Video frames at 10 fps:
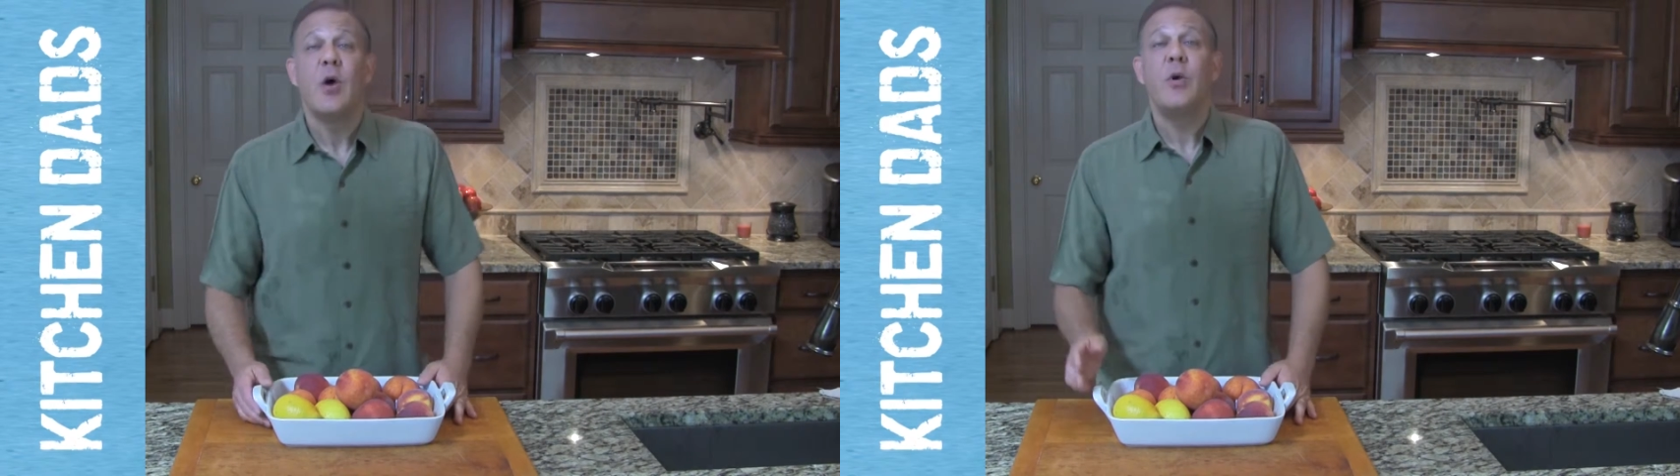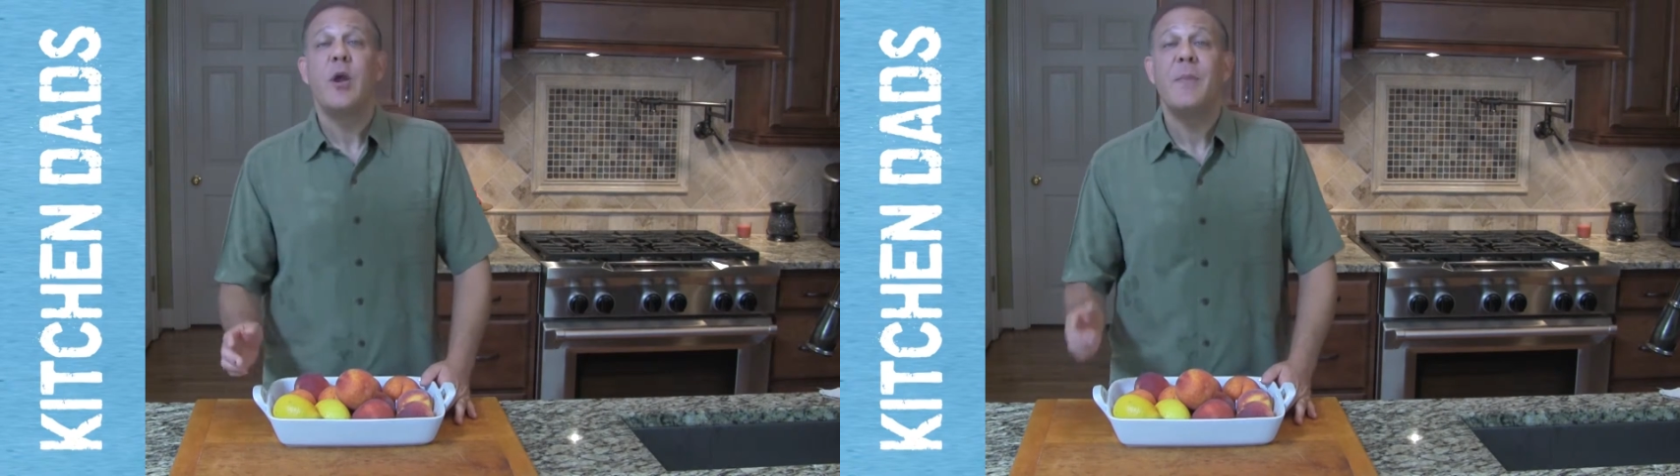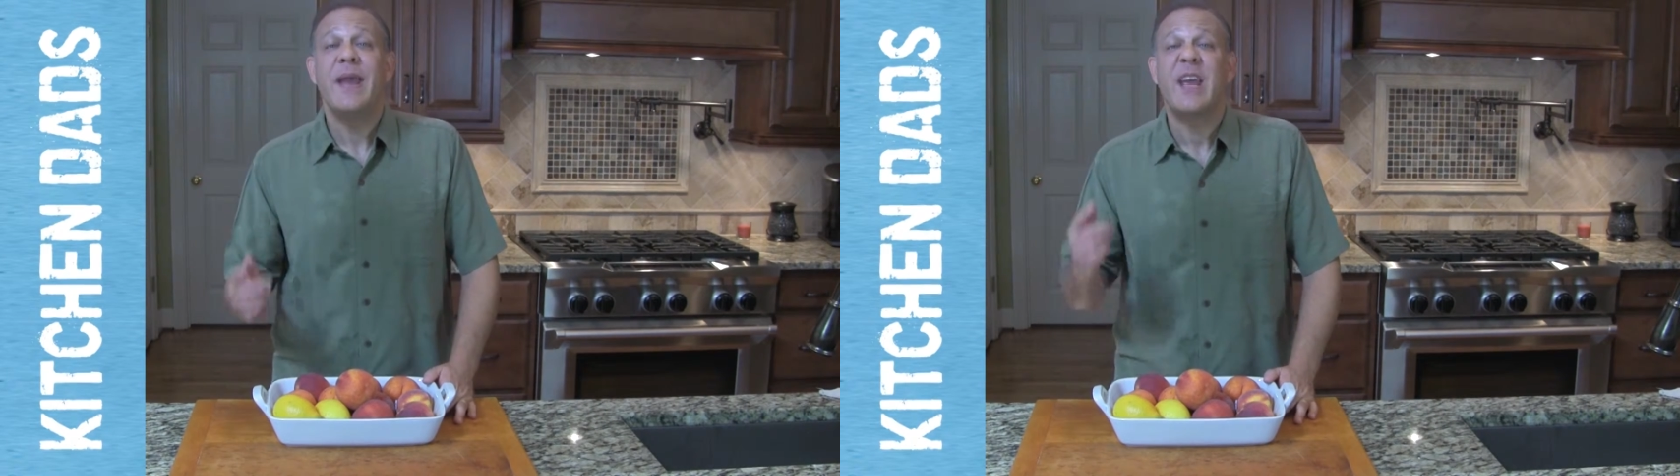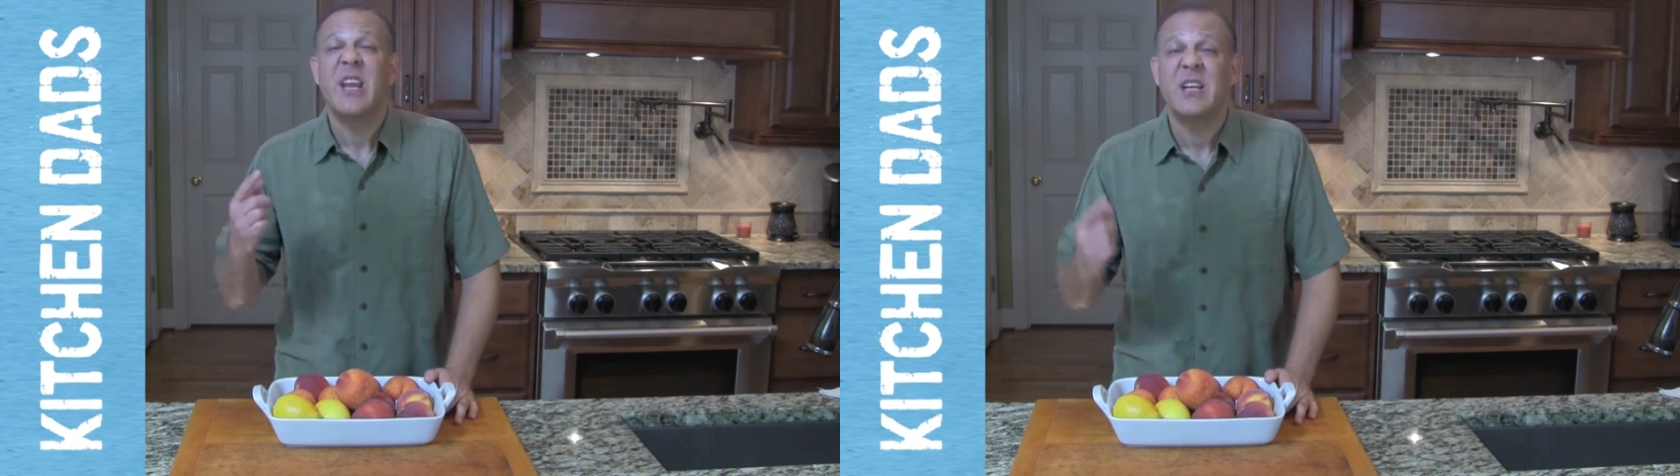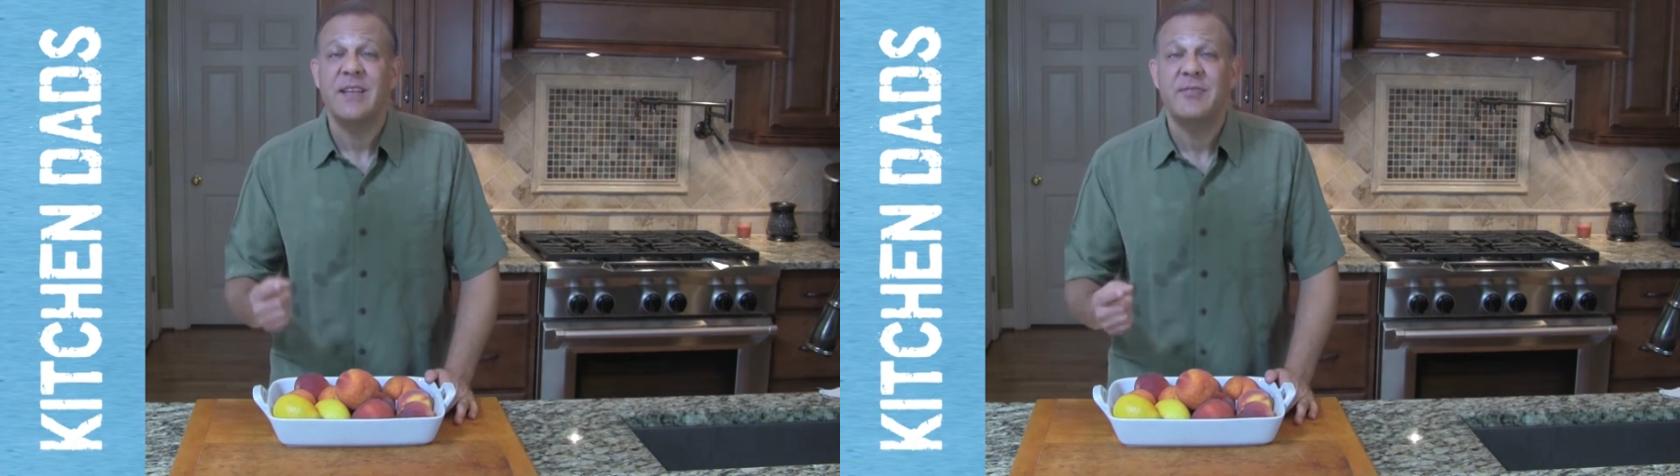we are
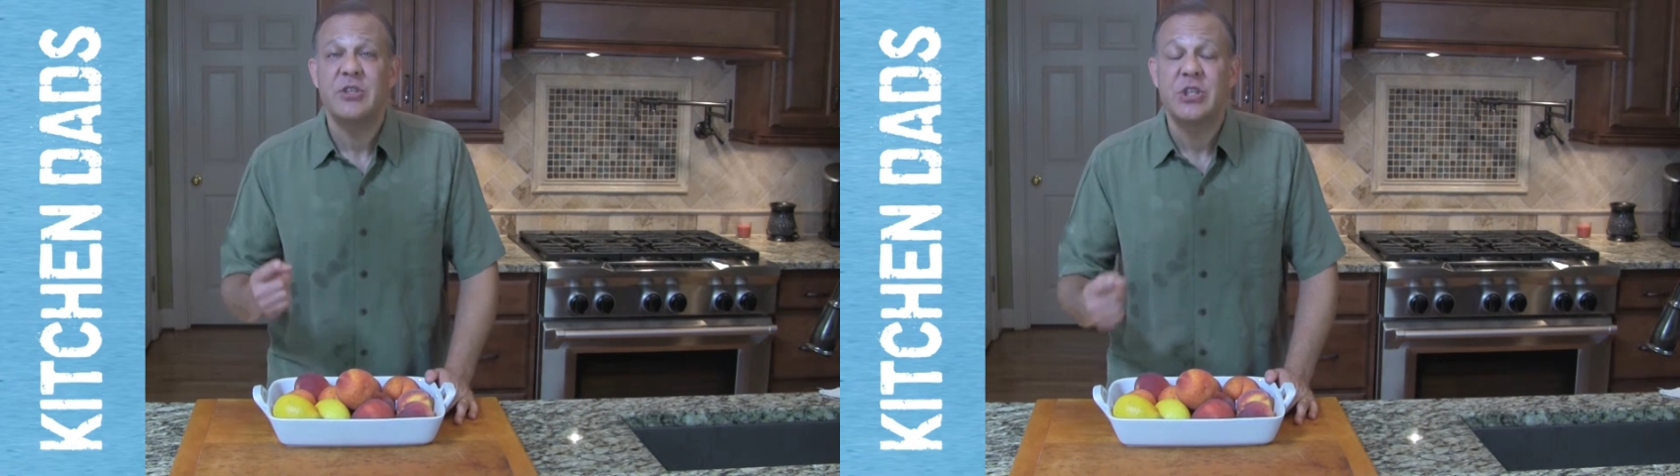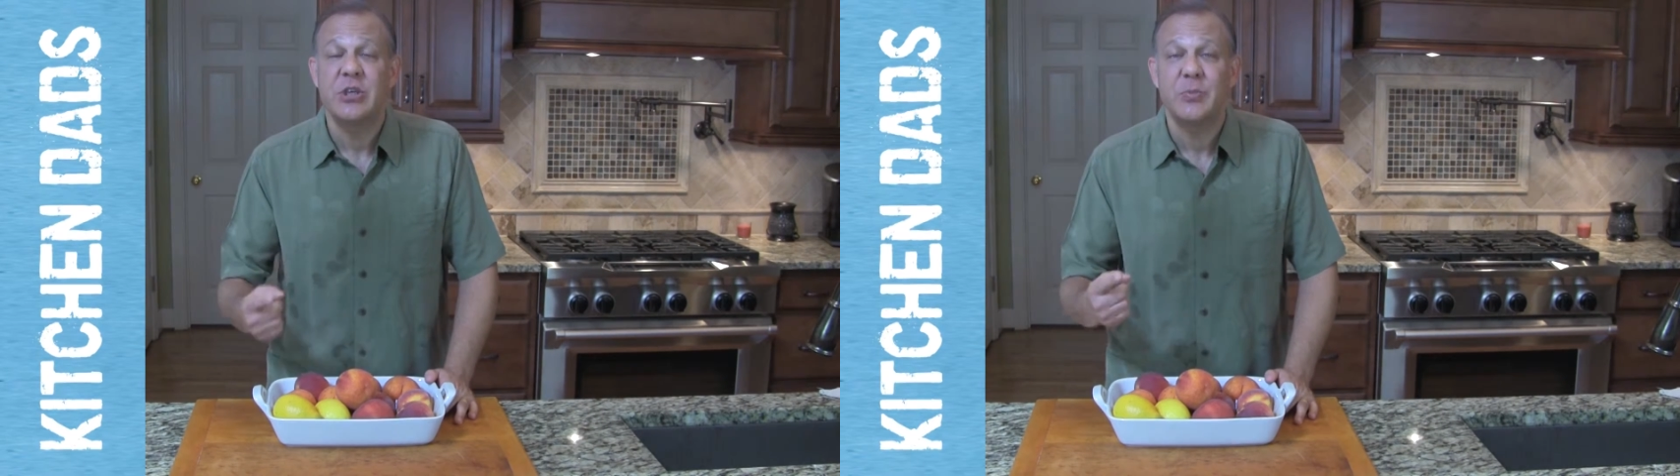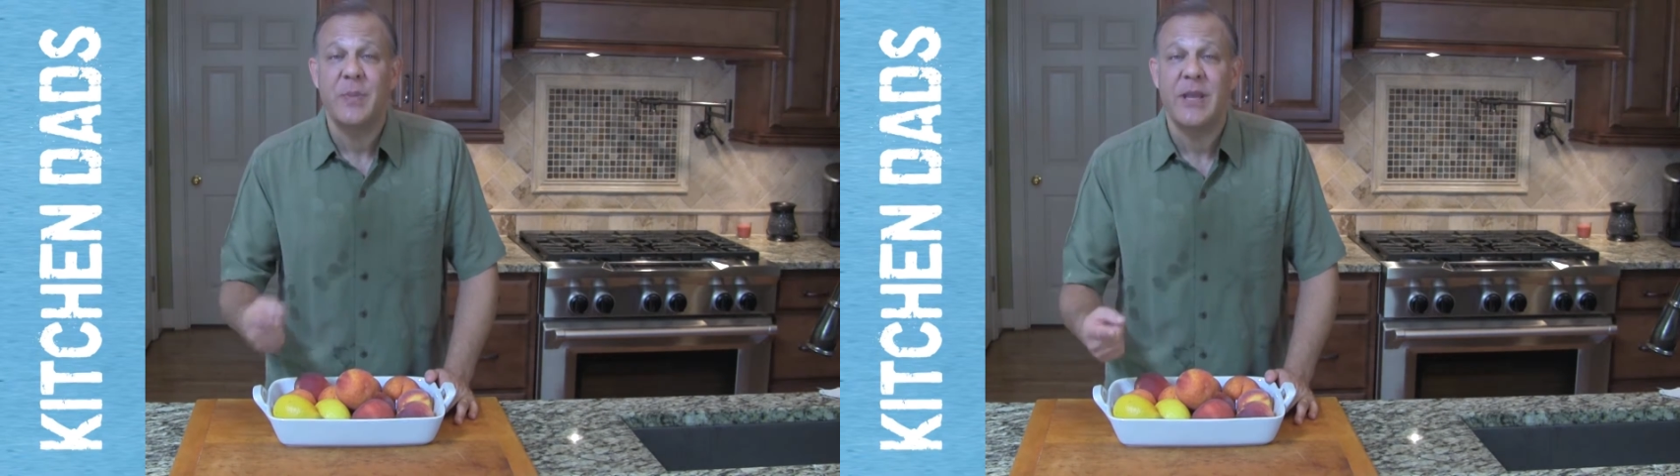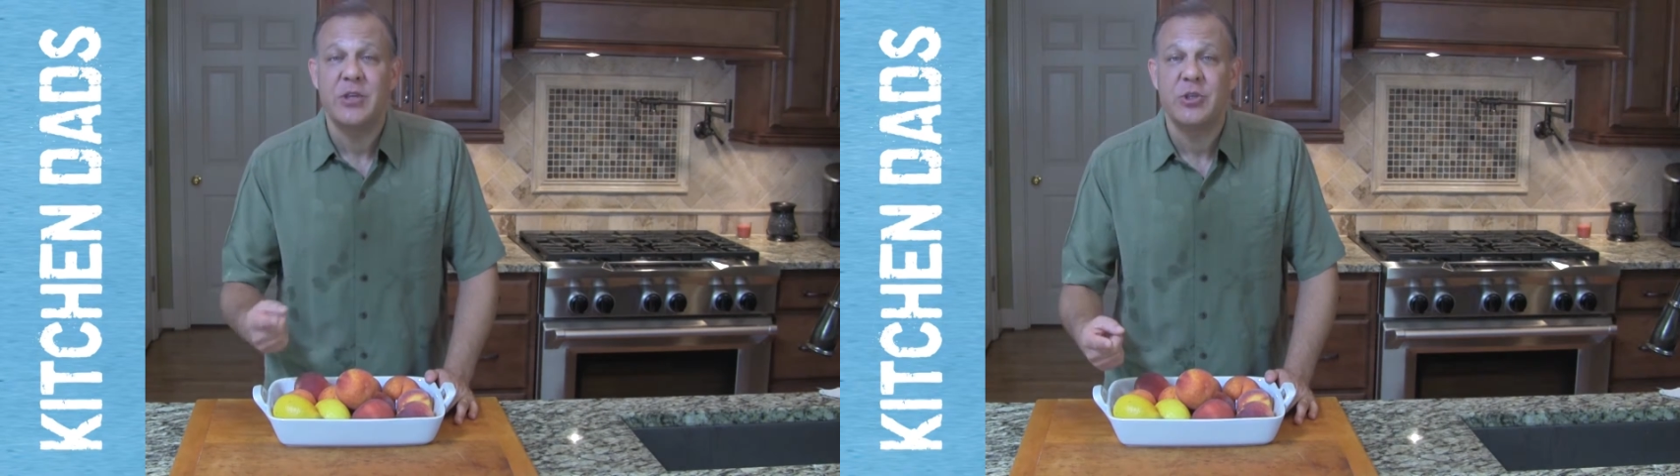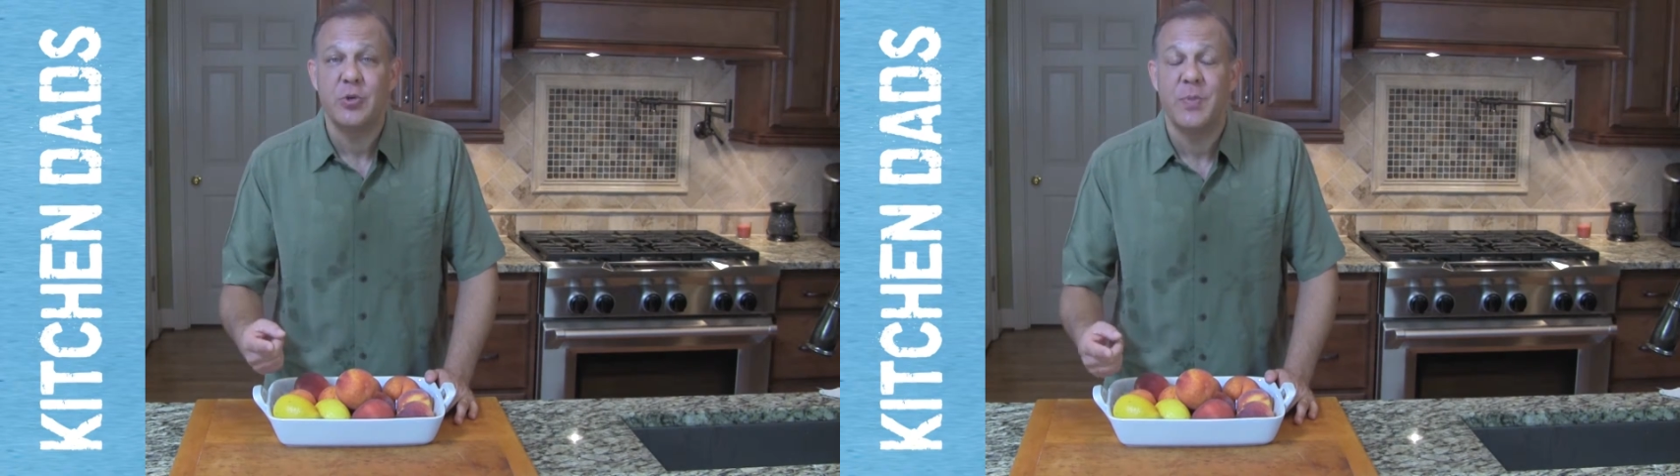making Cliff's chilled peach
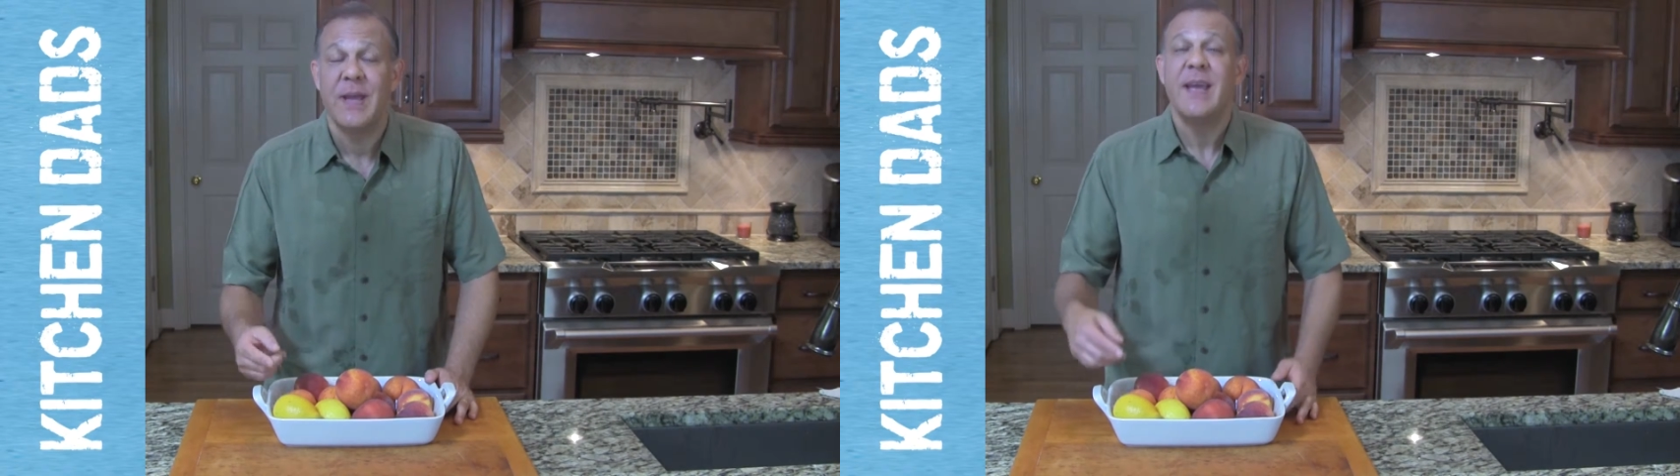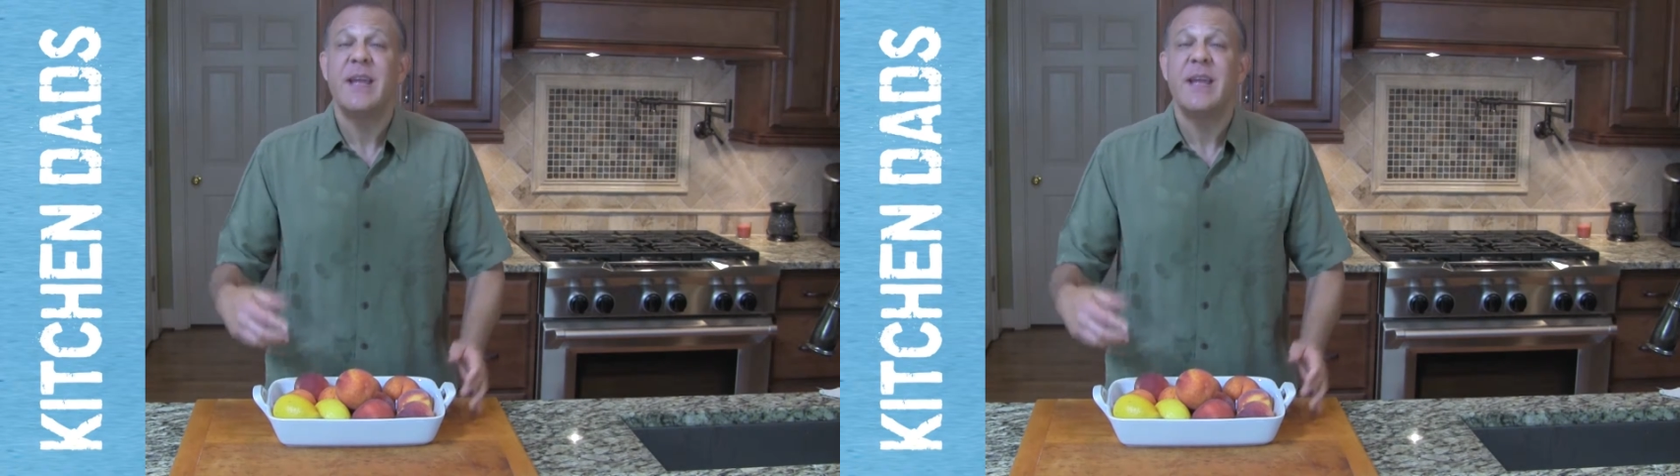soup.